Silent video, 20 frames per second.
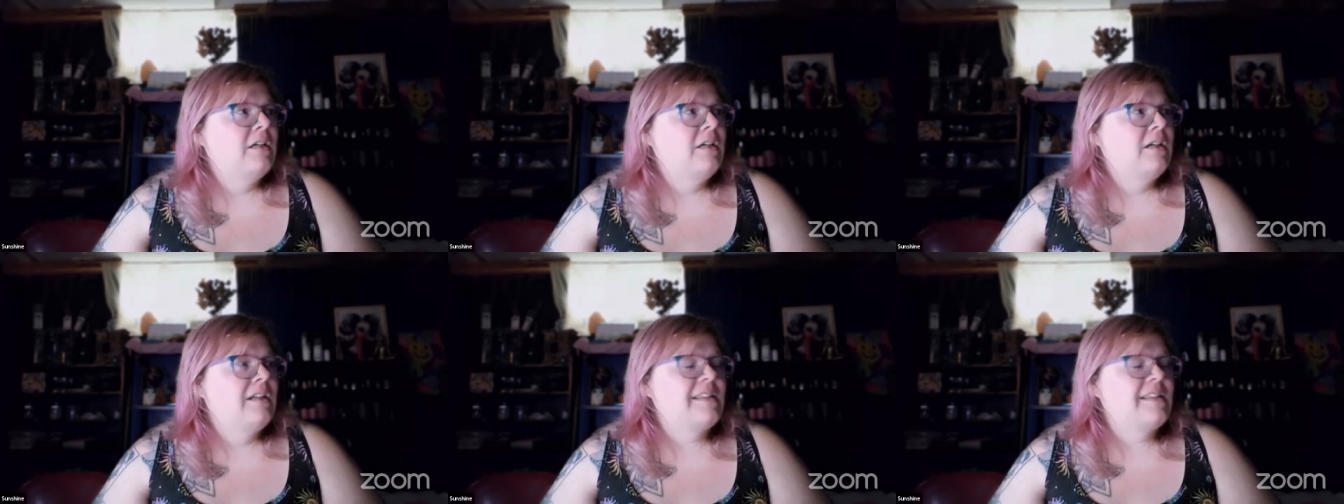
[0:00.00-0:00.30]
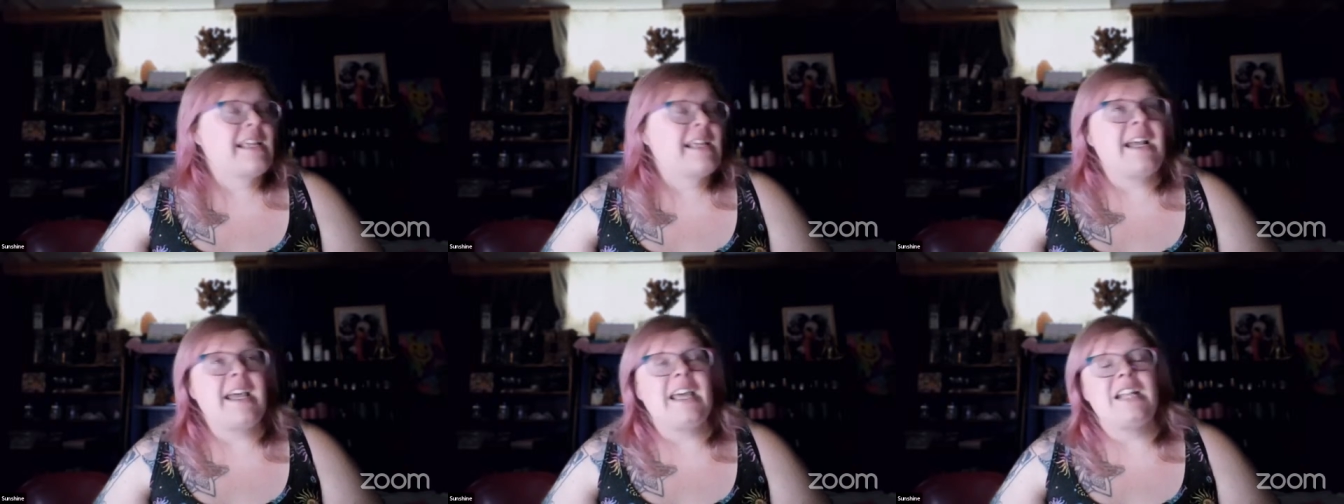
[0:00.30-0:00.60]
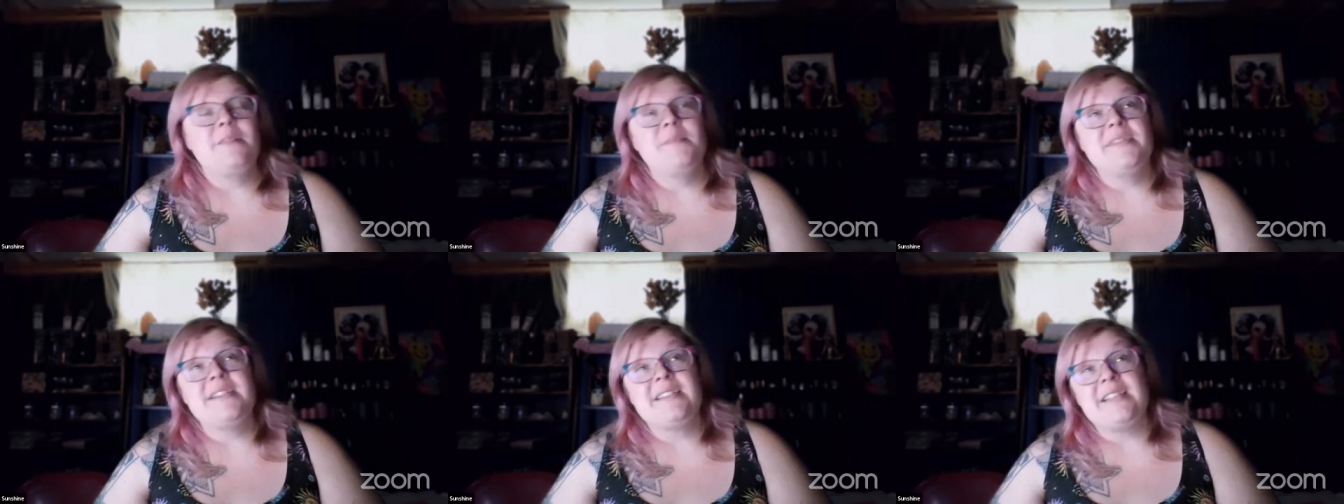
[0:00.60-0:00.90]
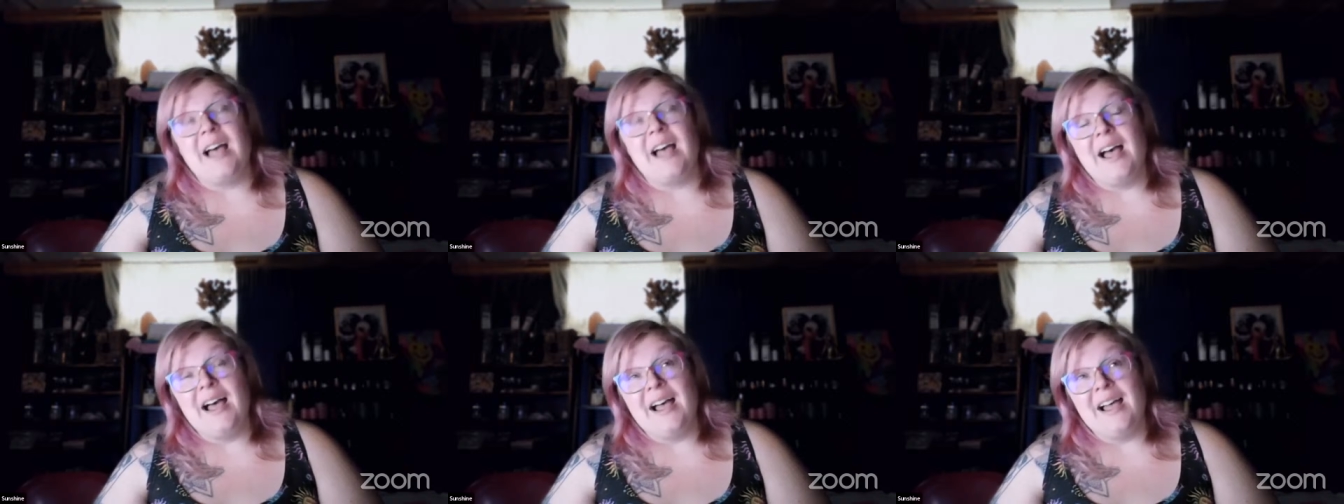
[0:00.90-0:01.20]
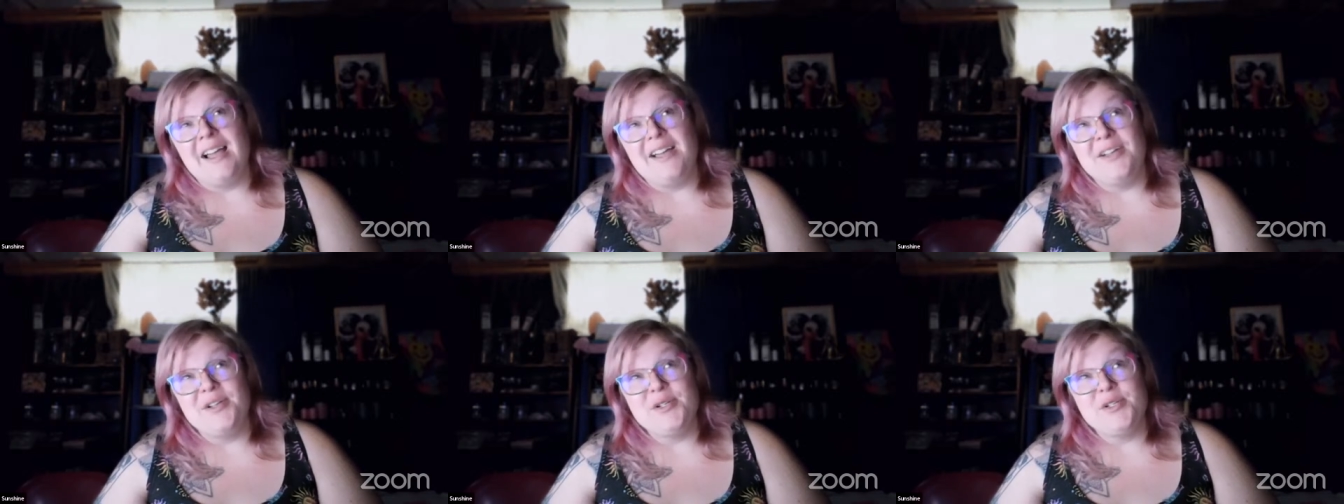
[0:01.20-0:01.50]
And then I had a
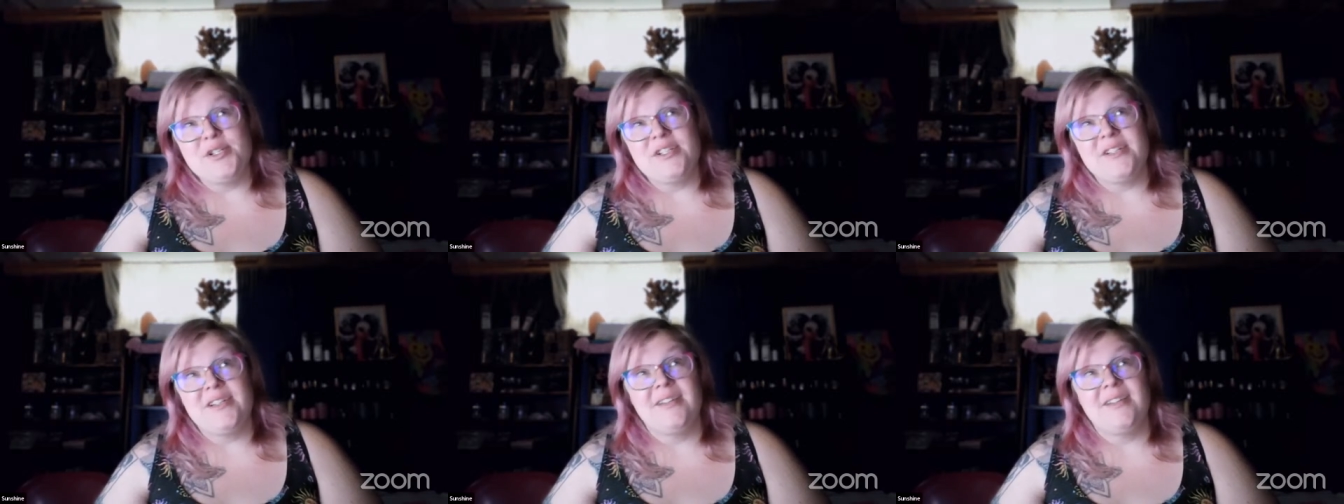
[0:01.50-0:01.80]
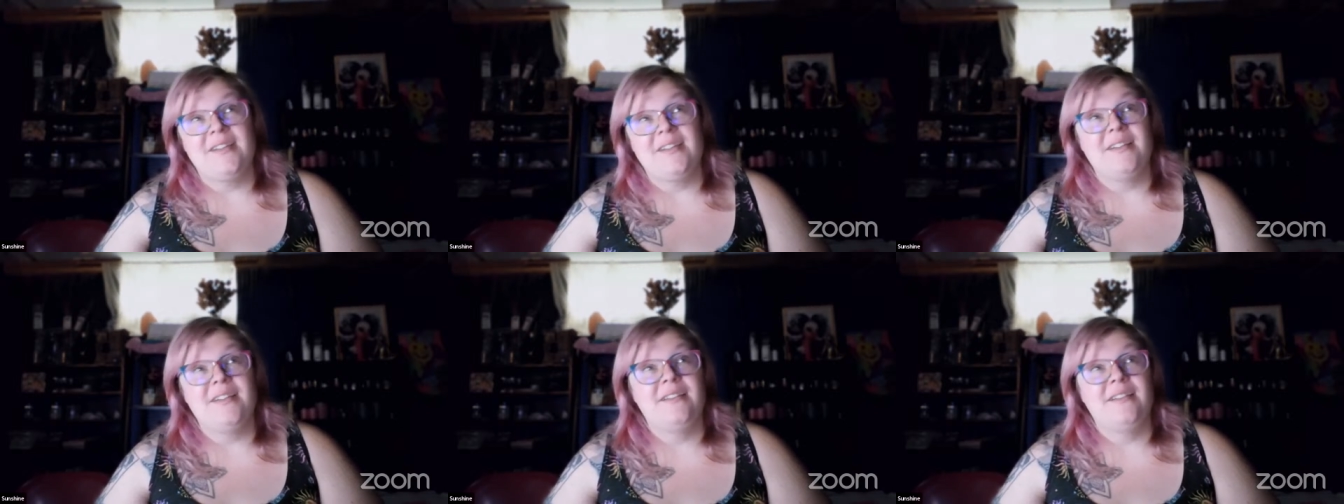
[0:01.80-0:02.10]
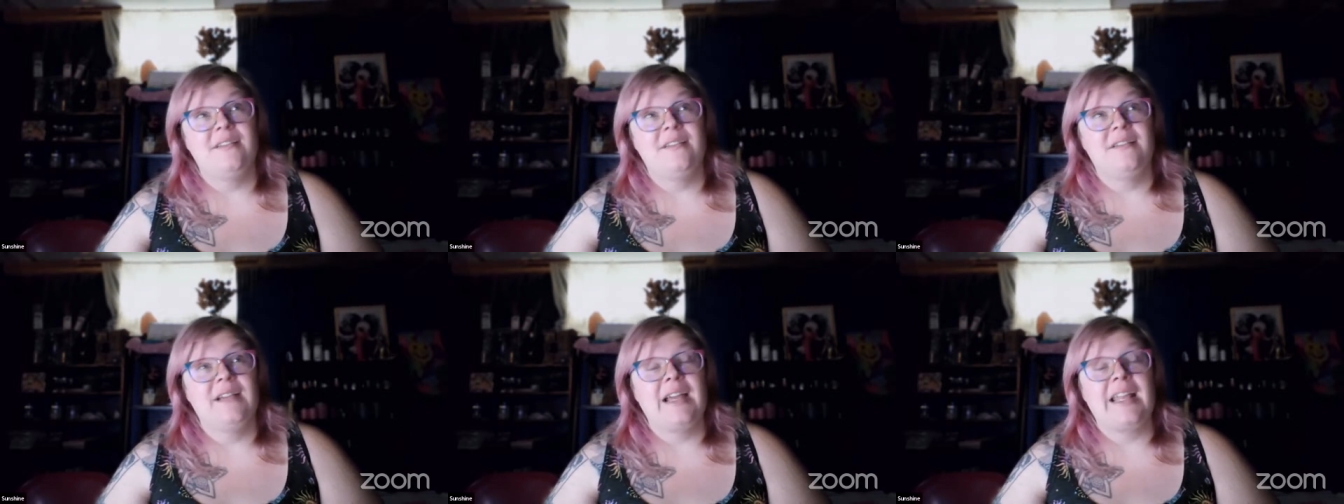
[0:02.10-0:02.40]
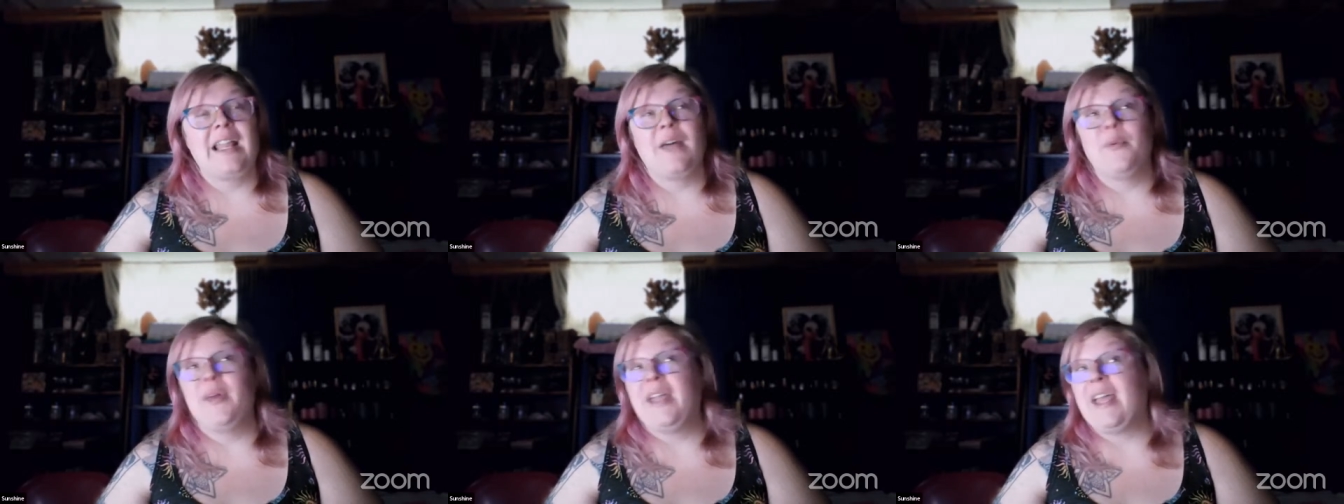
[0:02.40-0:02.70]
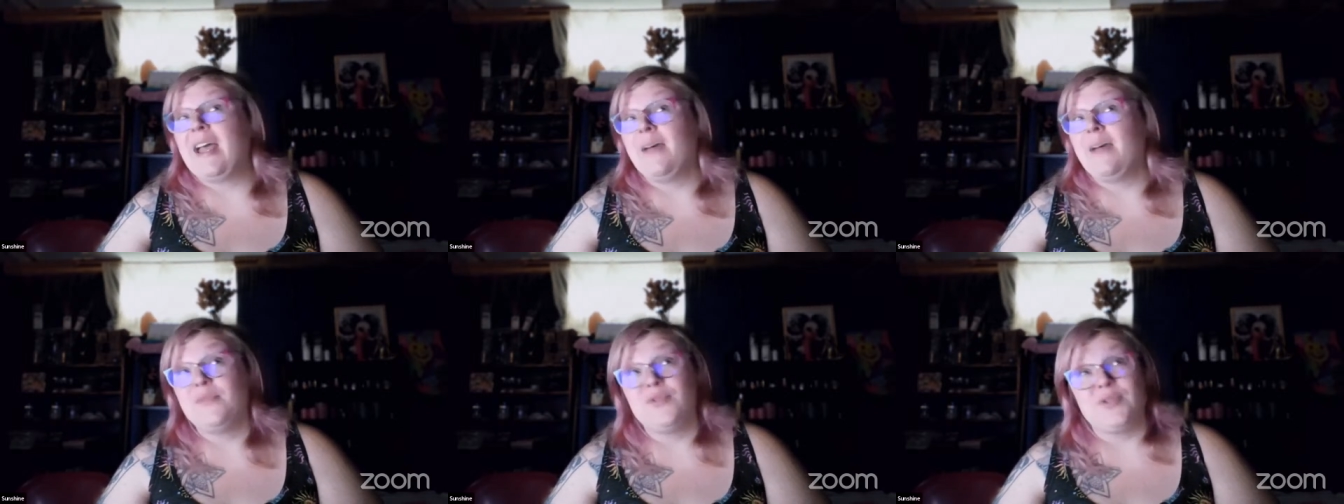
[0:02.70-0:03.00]
massage, and then we
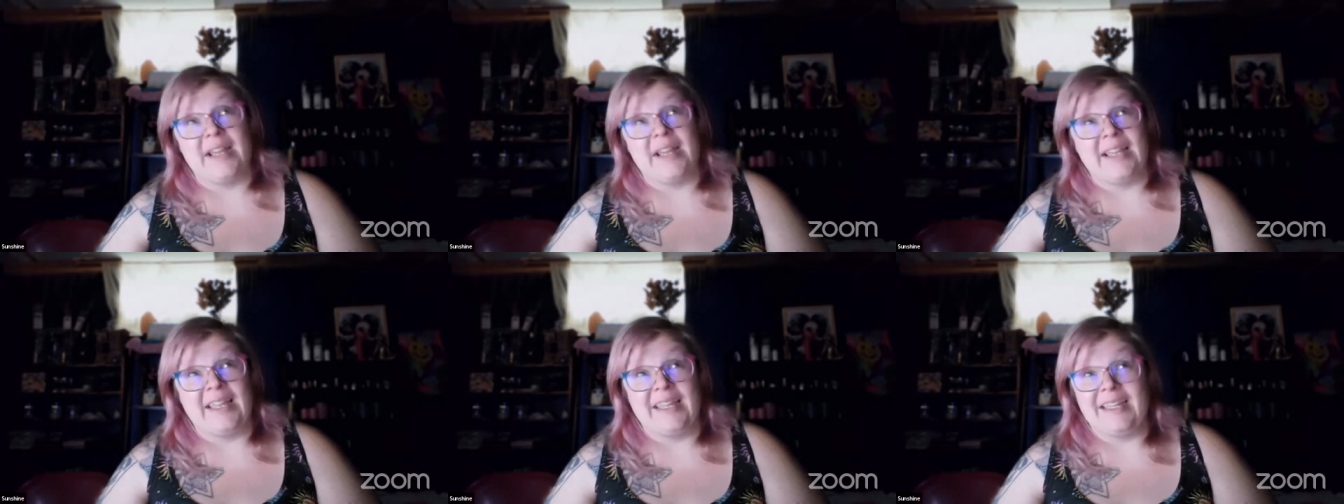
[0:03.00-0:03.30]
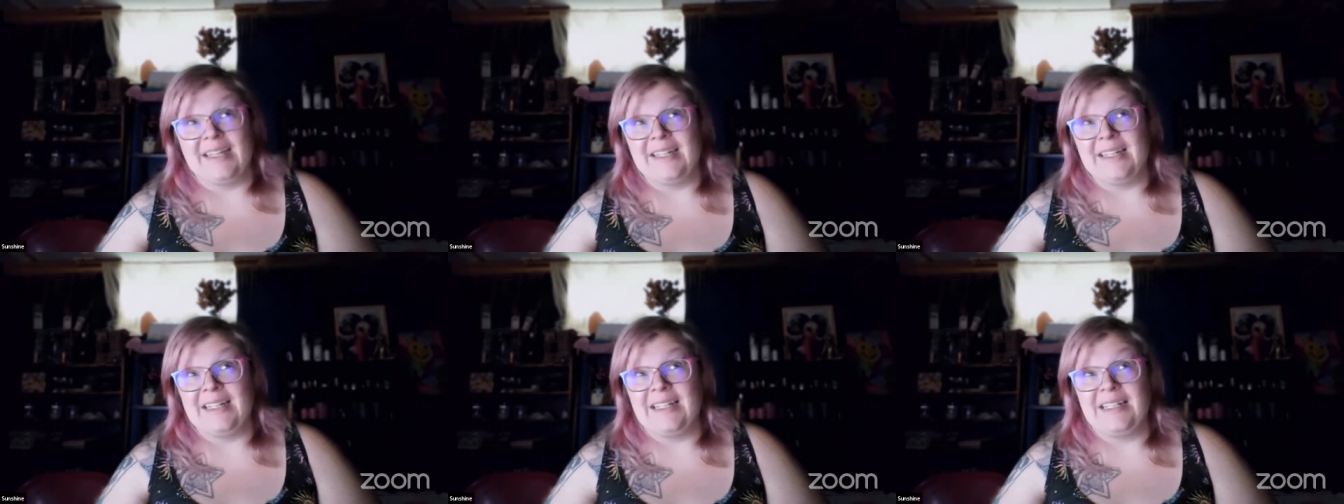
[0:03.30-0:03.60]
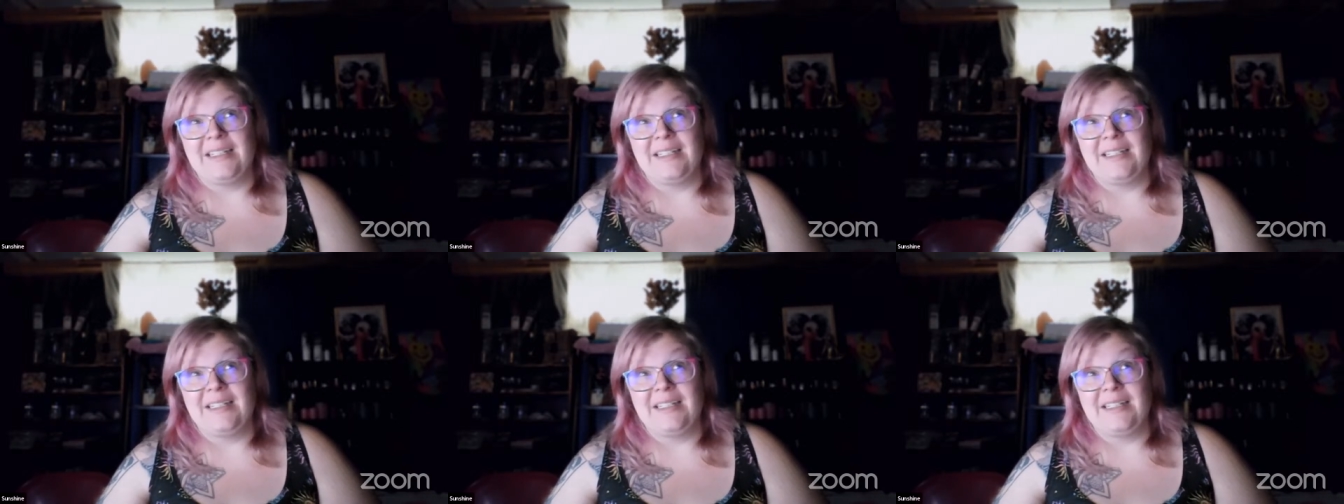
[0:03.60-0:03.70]
kept drinking.